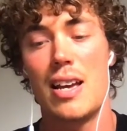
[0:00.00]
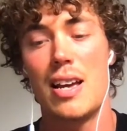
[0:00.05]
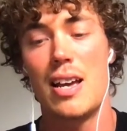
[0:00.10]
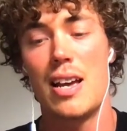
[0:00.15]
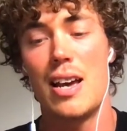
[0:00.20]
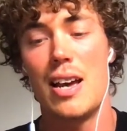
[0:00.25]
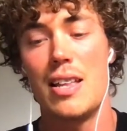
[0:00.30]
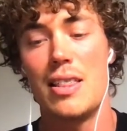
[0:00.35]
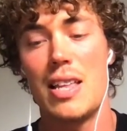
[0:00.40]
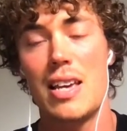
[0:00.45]

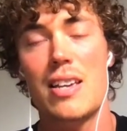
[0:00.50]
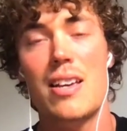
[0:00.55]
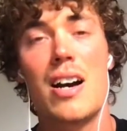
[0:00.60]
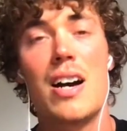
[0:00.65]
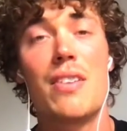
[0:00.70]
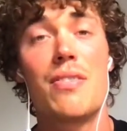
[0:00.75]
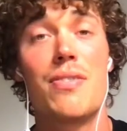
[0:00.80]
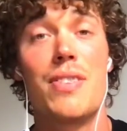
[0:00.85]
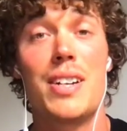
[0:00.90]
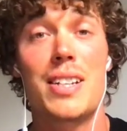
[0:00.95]
And they
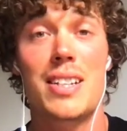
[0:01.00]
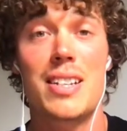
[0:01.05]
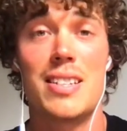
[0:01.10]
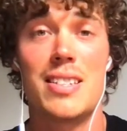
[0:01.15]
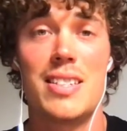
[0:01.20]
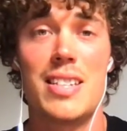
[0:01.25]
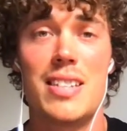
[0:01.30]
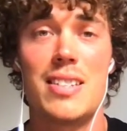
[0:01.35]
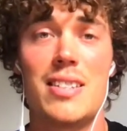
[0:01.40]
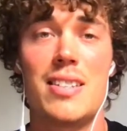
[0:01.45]
can't find
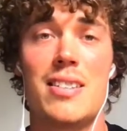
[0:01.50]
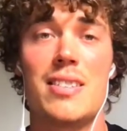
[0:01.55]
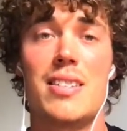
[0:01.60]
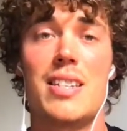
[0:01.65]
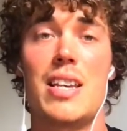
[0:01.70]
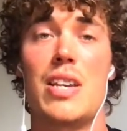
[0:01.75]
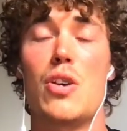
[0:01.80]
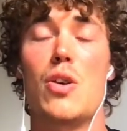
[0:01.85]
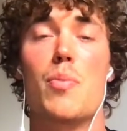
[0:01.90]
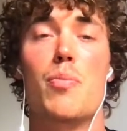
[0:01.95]

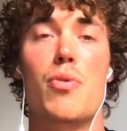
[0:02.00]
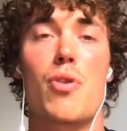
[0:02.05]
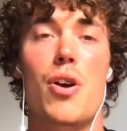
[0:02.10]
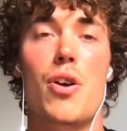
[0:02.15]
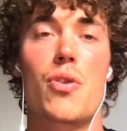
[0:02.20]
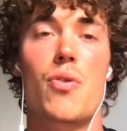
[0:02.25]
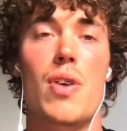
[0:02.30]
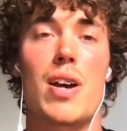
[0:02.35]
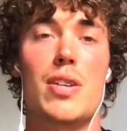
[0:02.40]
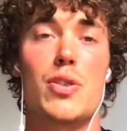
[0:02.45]
consistency or
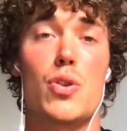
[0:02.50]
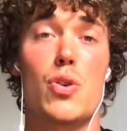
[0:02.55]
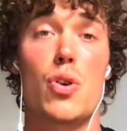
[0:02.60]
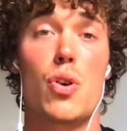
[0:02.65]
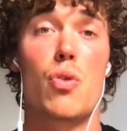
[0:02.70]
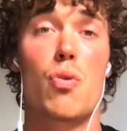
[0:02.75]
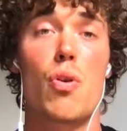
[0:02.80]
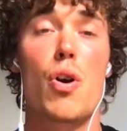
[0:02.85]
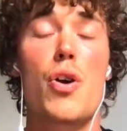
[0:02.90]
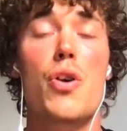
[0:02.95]
progress or
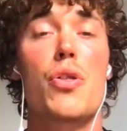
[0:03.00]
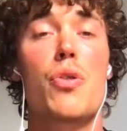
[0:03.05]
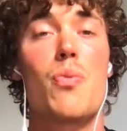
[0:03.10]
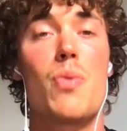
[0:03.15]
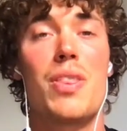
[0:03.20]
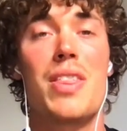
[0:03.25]
growth with